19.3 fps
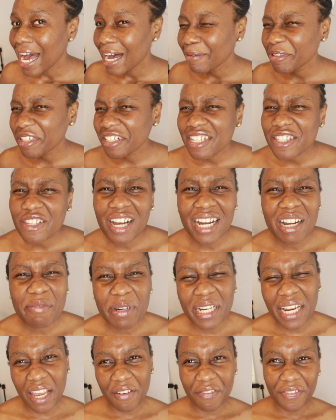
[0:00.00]
I'm gonna talk
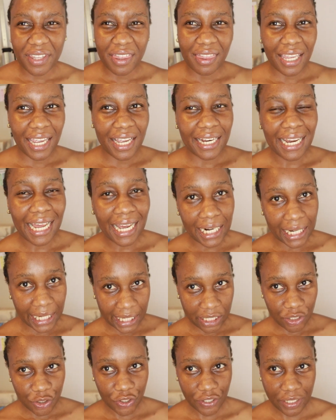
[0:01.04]
about everything like
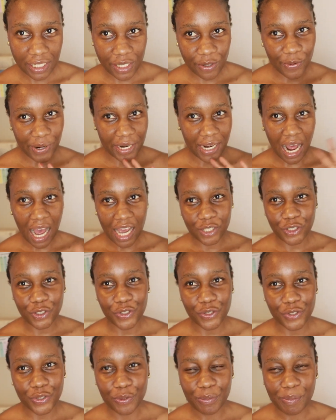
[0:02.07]
literally when I
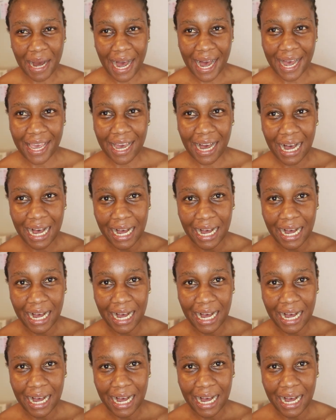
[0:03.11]
do my